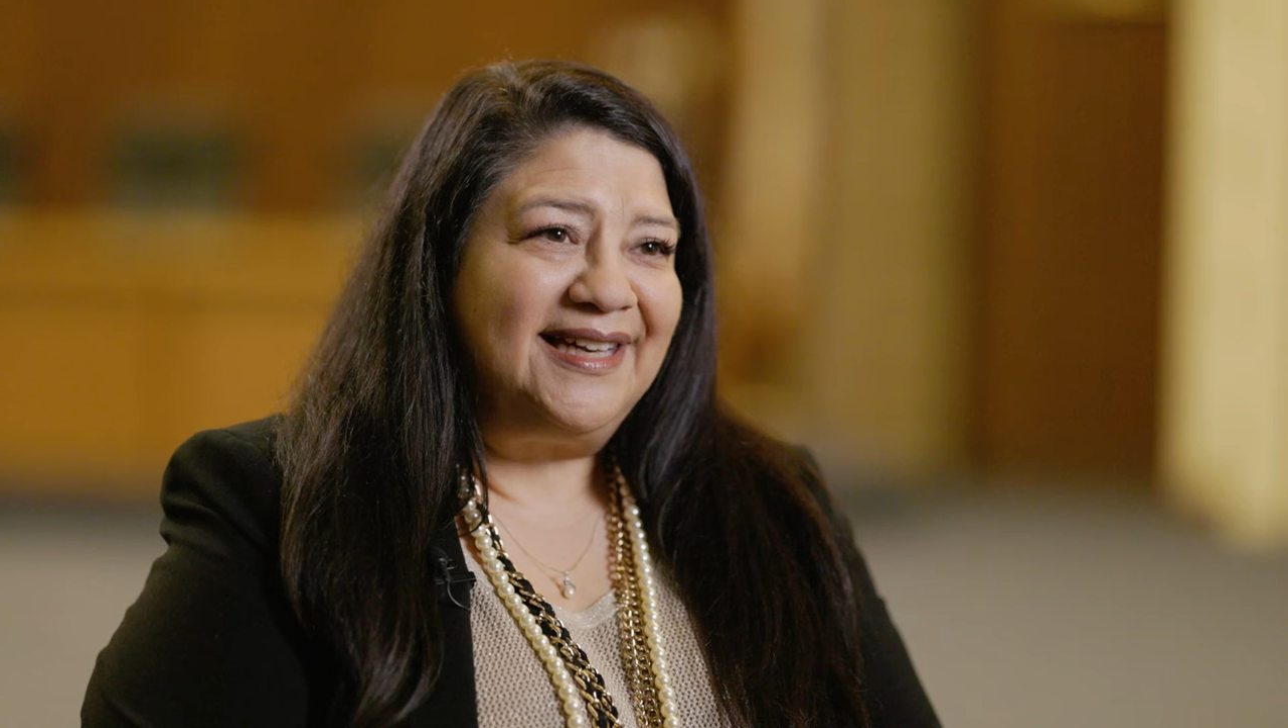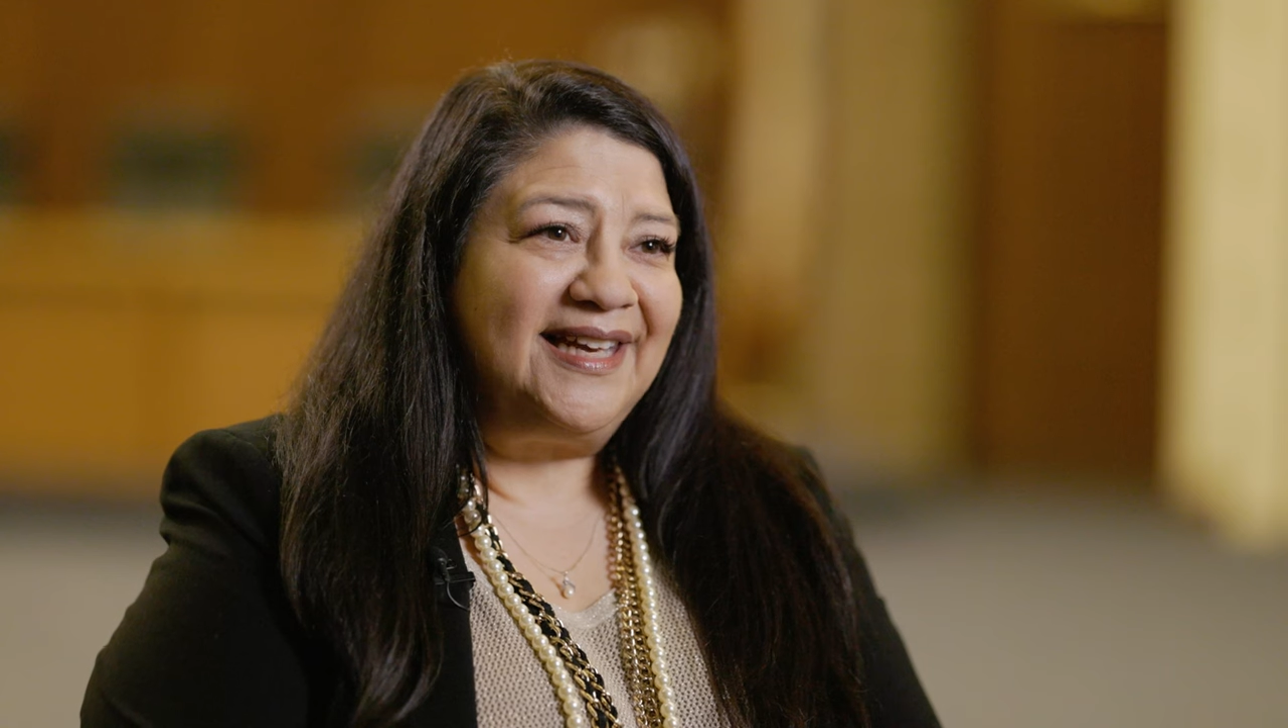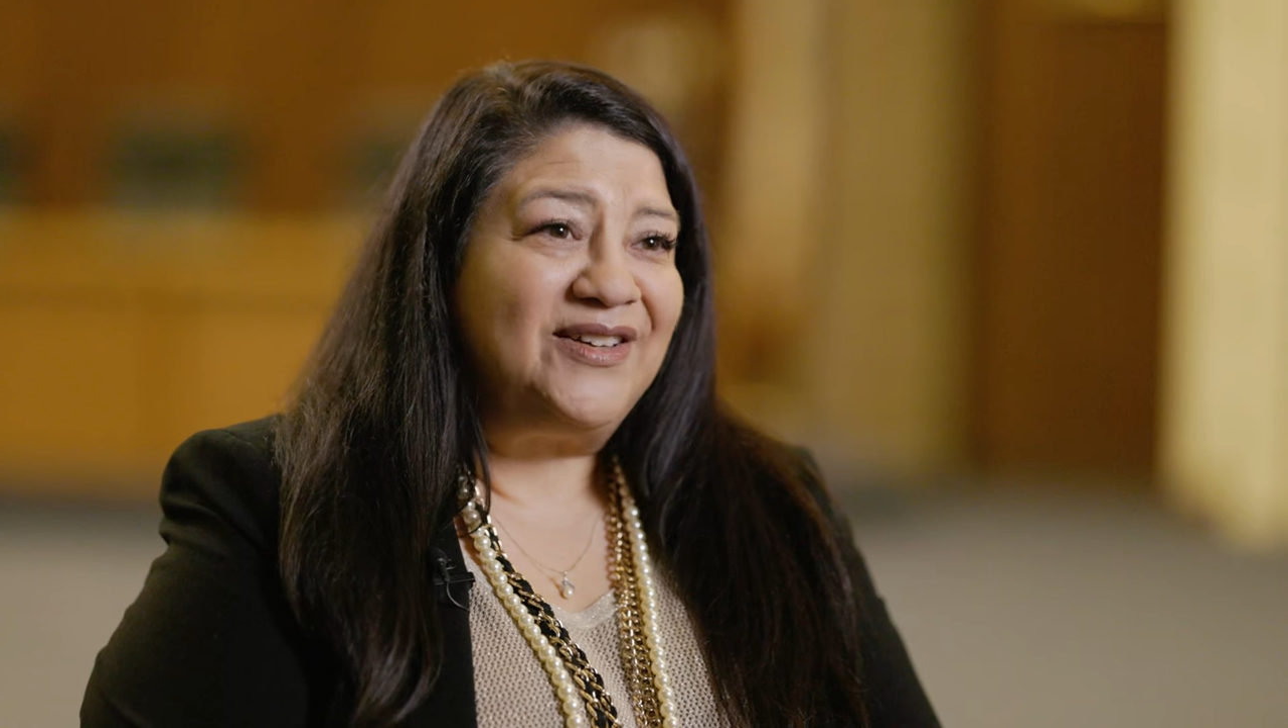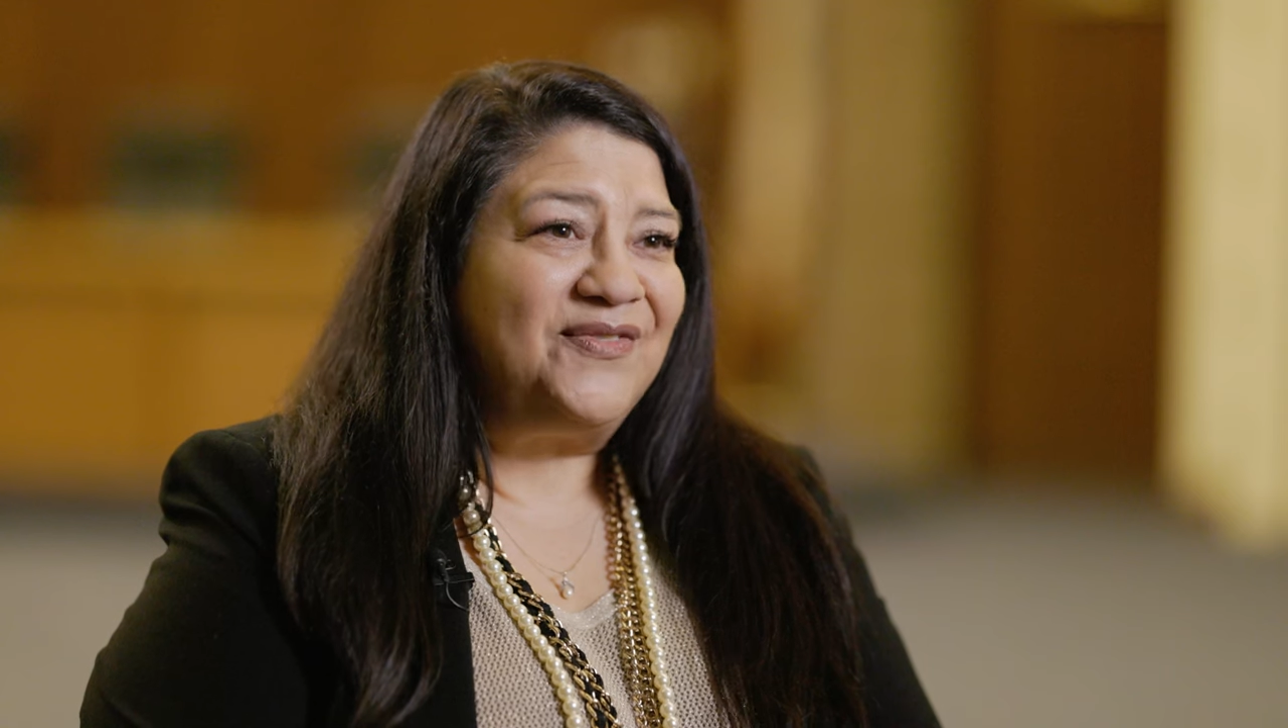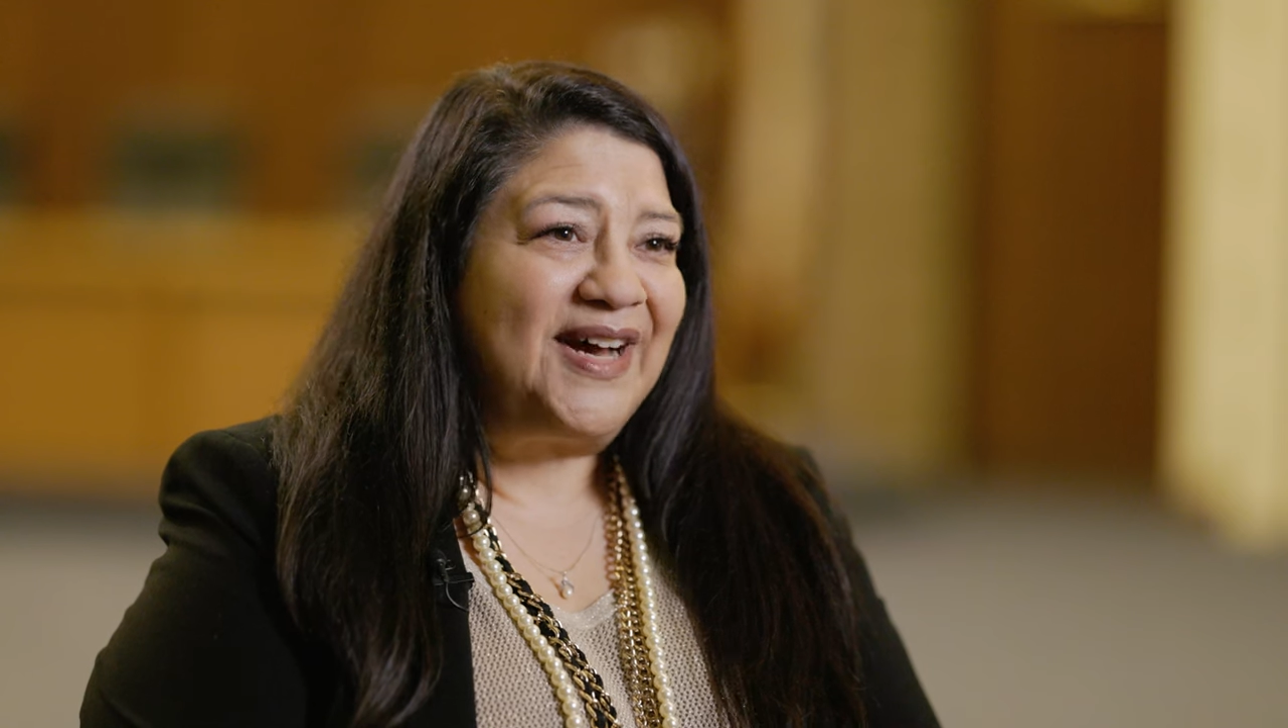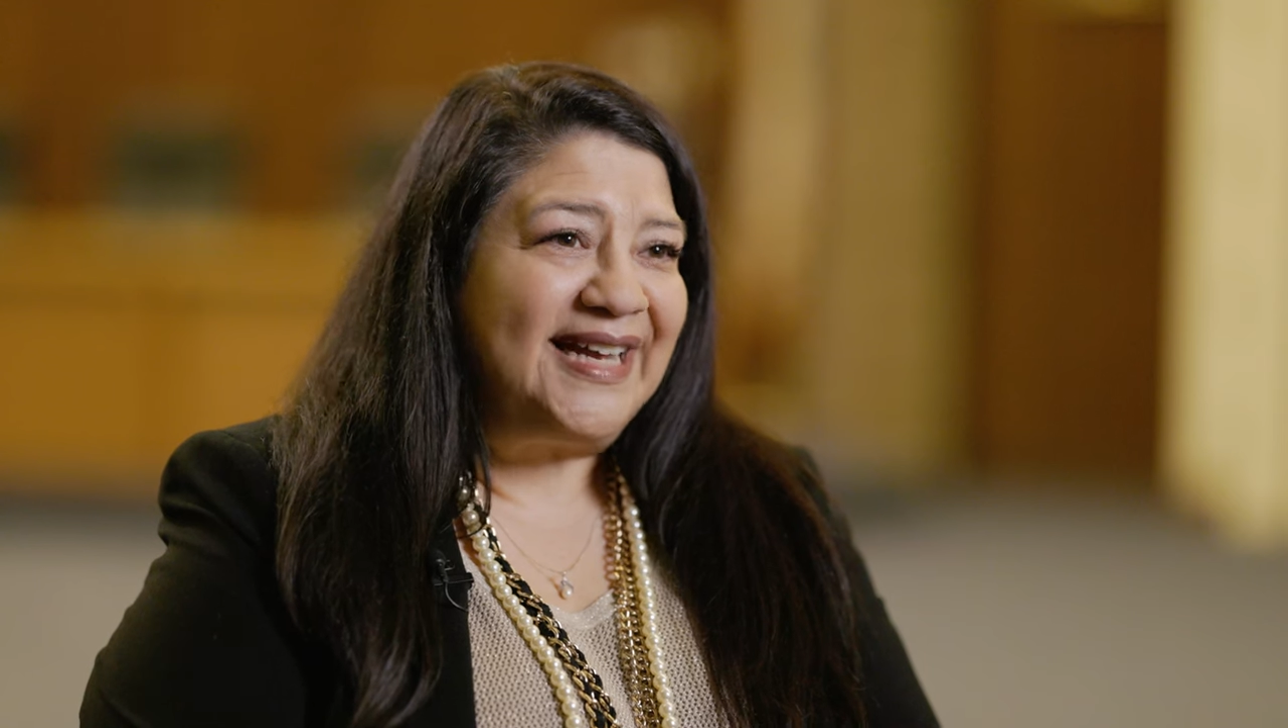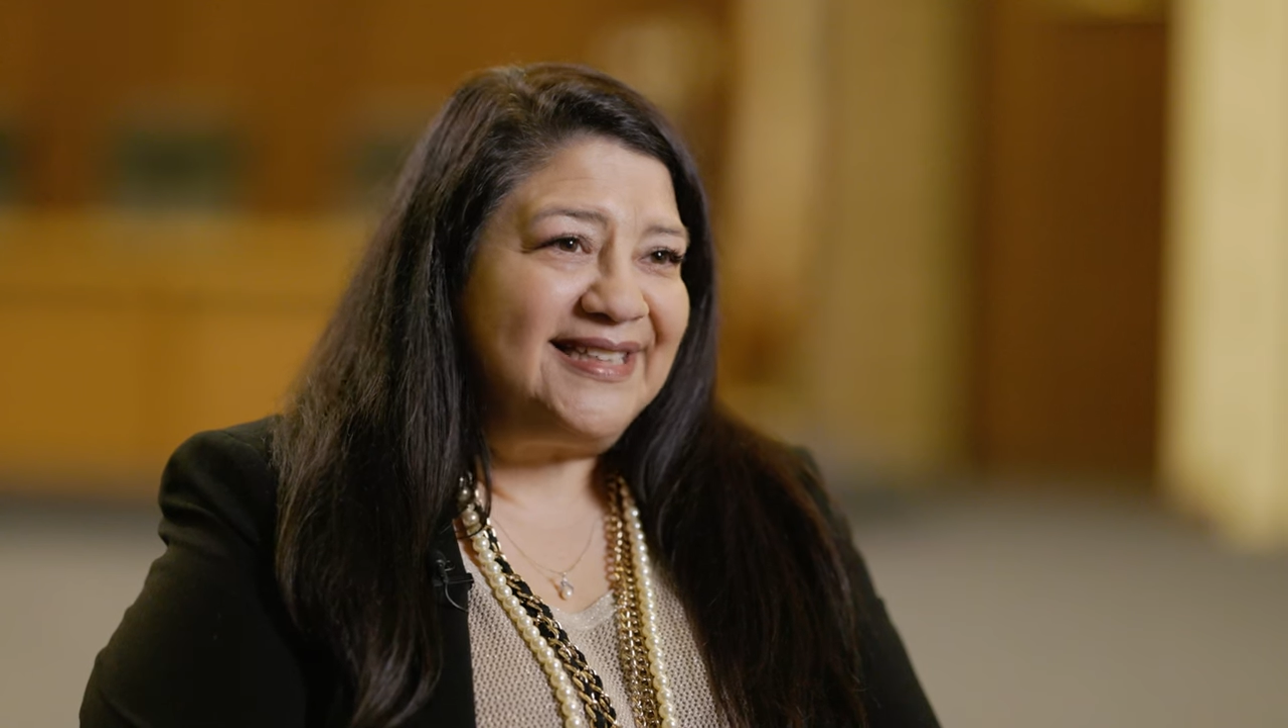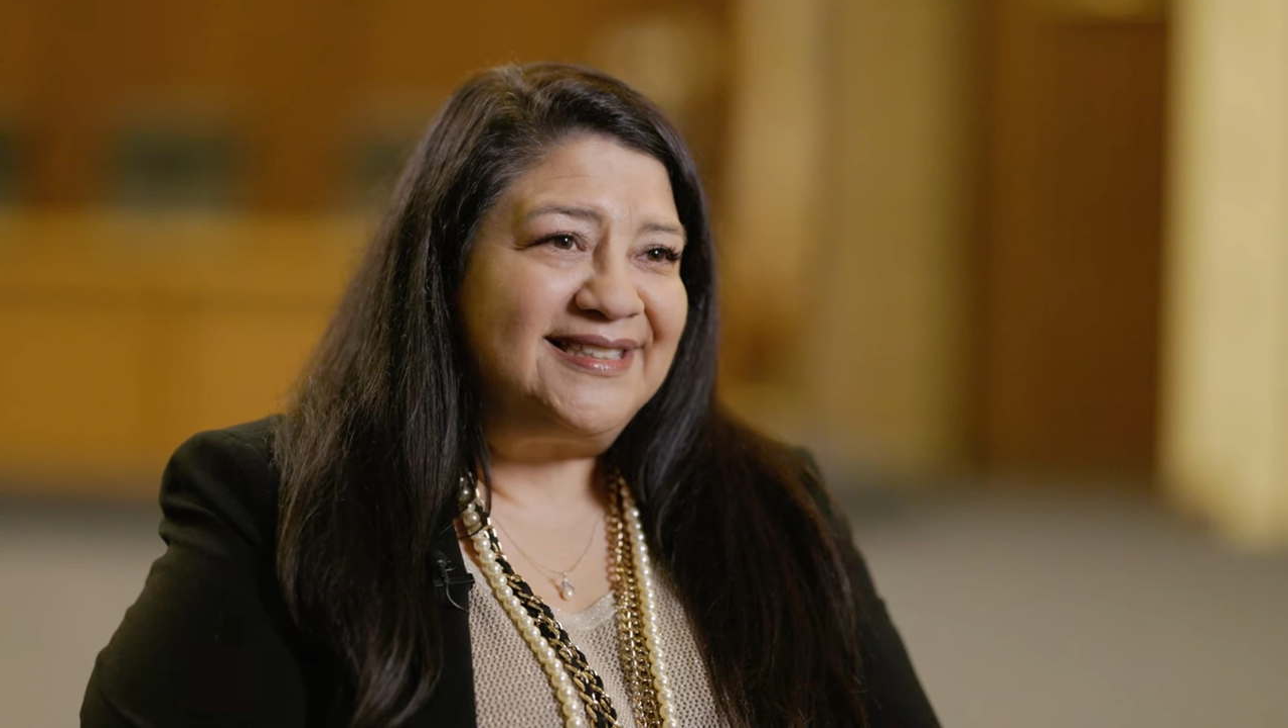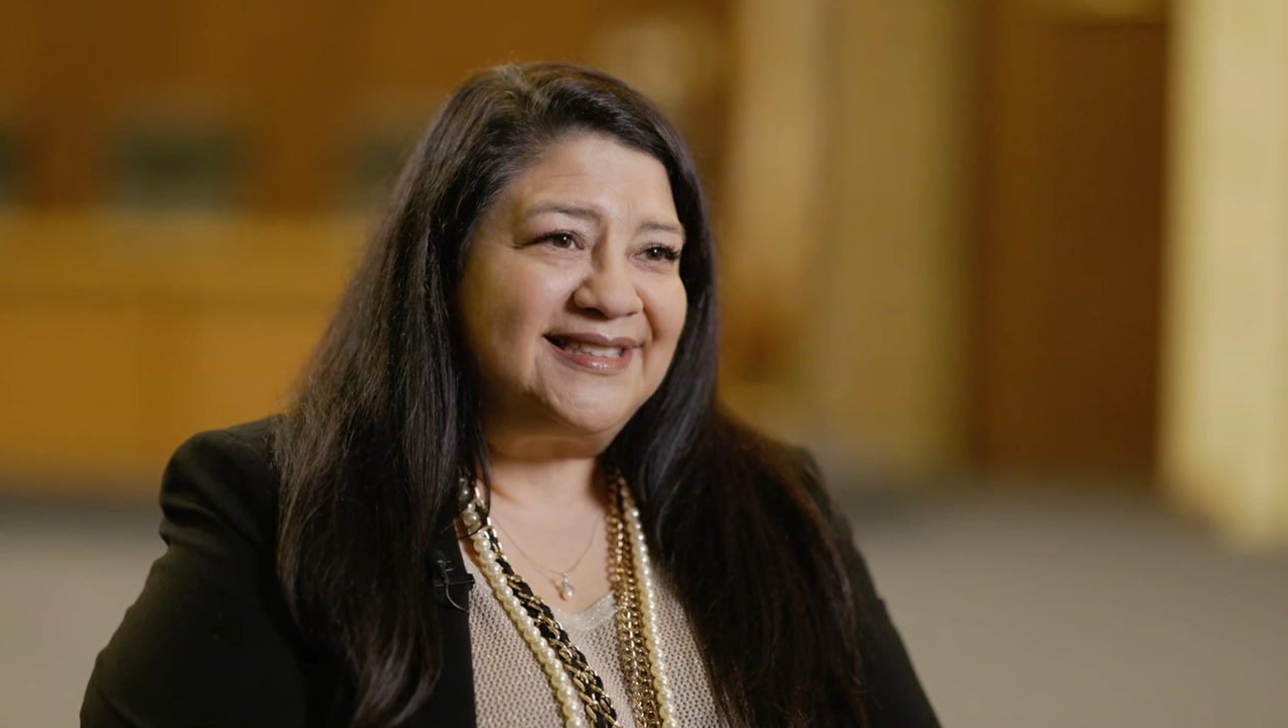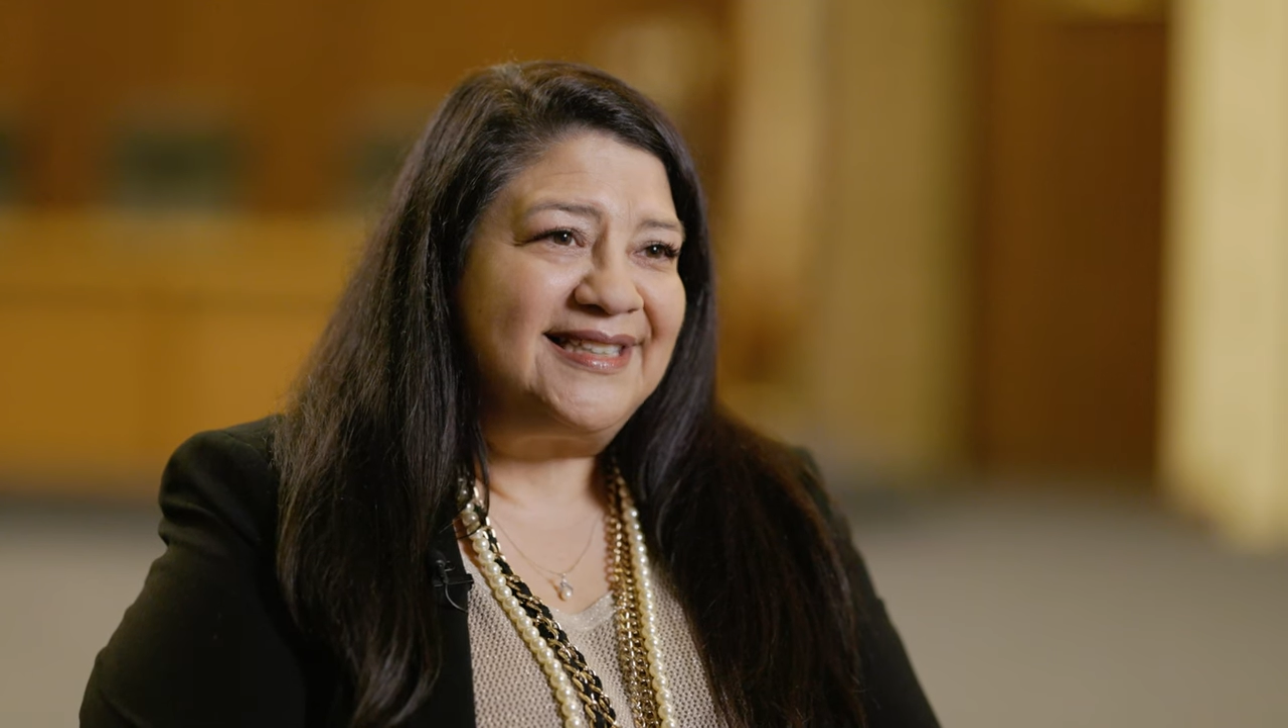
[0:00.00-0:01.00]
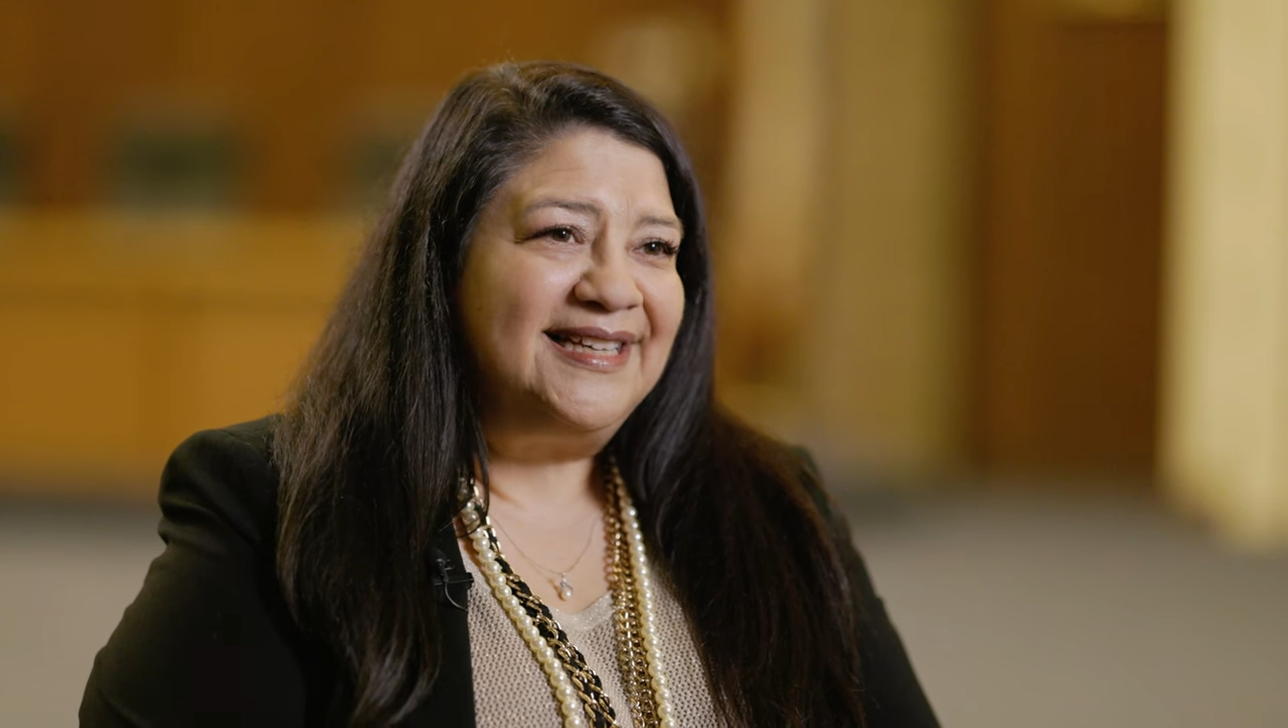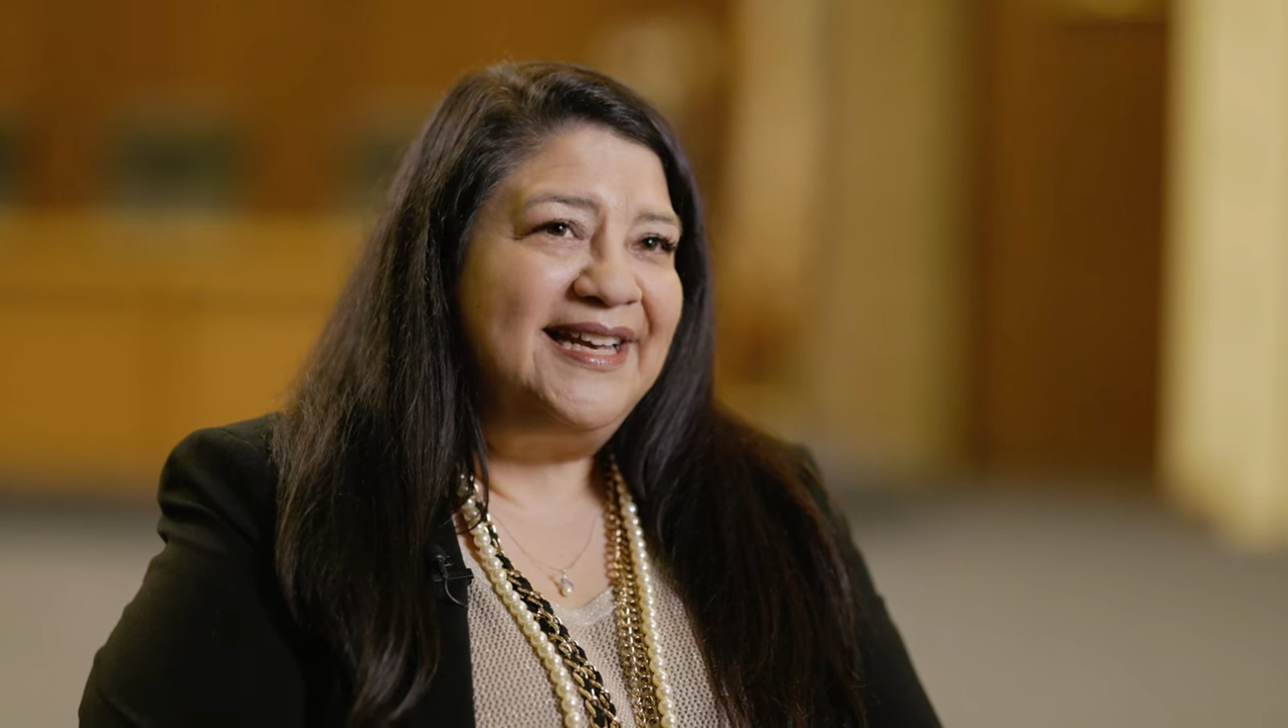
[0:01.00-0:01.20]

advice.